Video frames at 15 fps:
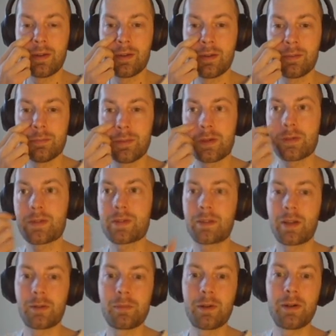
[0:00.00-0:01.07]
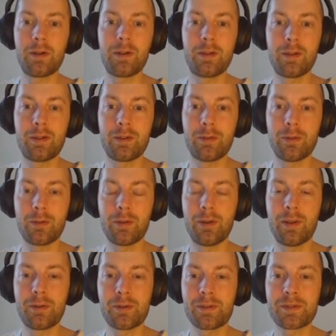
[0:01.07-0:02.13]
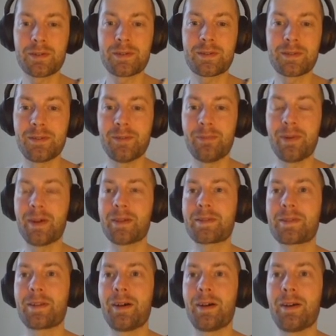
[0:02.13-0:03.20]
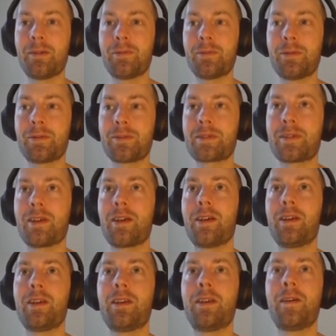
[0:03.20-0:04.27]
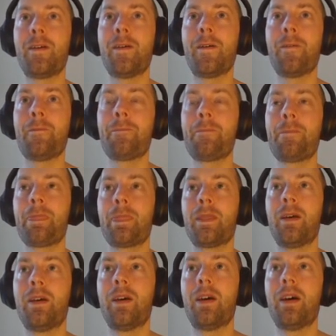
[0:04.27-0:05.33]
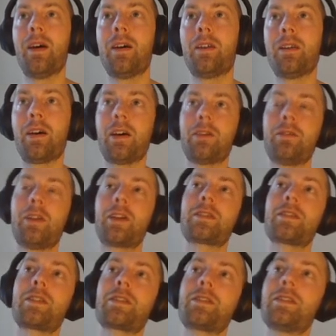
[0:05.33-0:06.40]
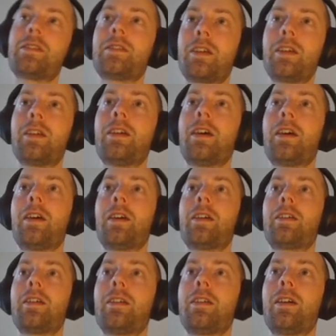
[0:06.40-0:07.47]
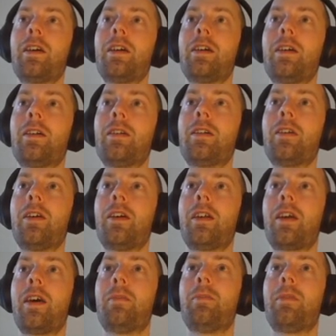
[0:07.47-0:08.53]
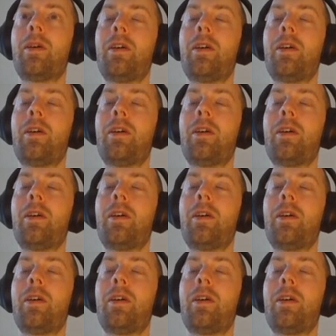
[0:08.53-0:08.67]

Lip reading: because terminal on Linux is the best, I would say. And I have like 16 giga RAM,